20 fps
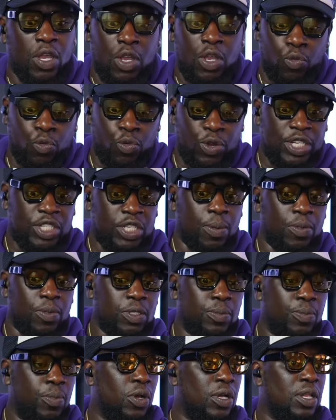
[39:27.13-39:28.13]
Read someone's
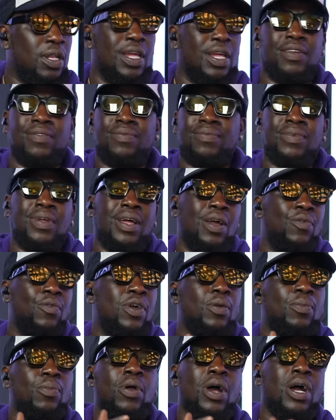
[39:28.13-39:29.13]
book. Like I read
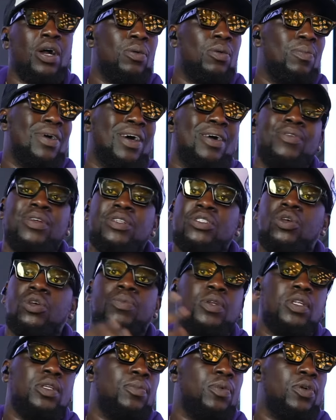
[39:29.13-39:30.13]
I read so
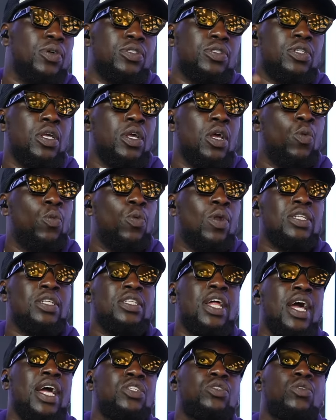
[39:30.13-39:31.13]
many books. When I was in
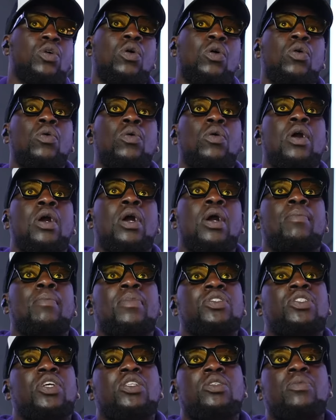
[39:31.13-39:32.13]
high school,
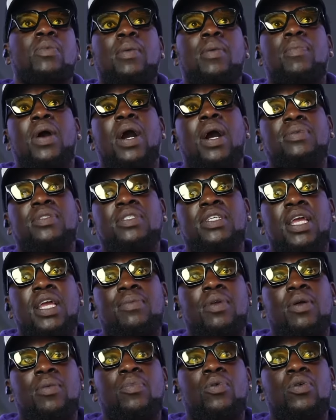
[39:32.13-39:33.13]
shout out to my pops. He gave me
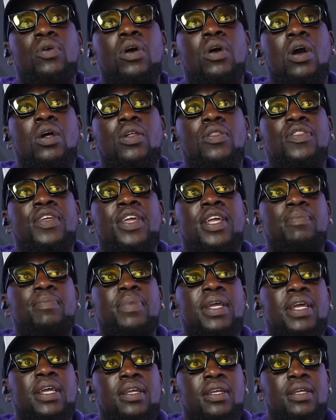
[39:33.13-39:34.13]
a book called Think
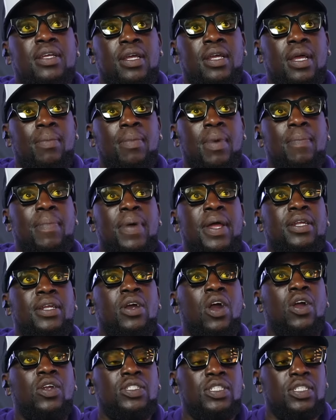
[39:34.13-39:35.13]
Big by Ben
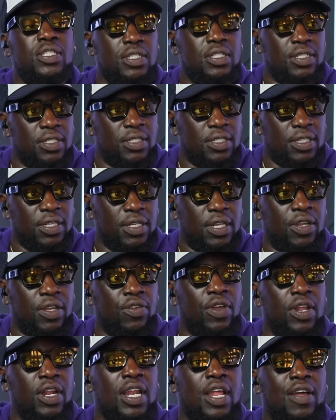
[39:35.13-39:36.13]
Carson,
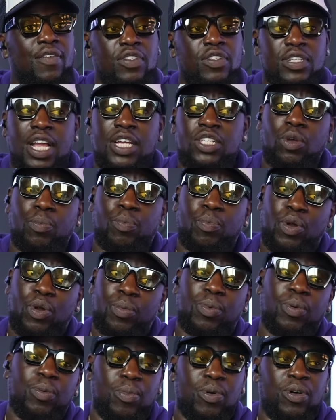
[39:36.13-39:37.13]
grade 11. It's actually a
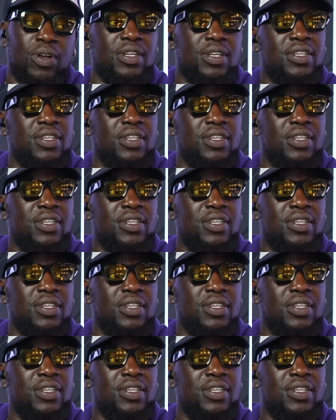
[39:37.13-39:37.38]
purple book.